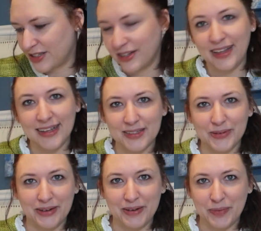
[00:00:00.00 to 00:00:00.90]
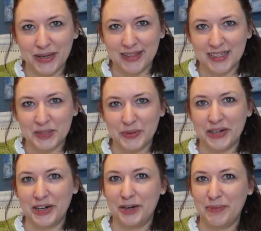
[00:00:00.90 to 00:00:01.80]
so that's why we put this one
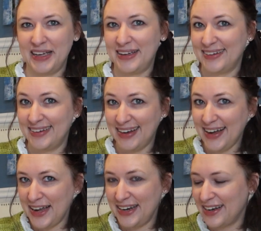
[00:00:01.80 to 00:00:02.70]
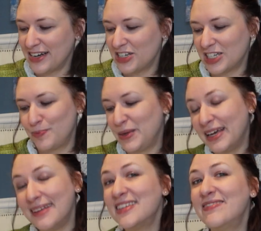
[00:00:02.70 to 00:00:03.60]
on our Make 9, not just
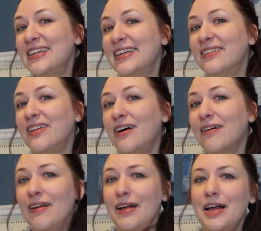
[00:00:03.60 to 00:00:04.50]
because of the knit along,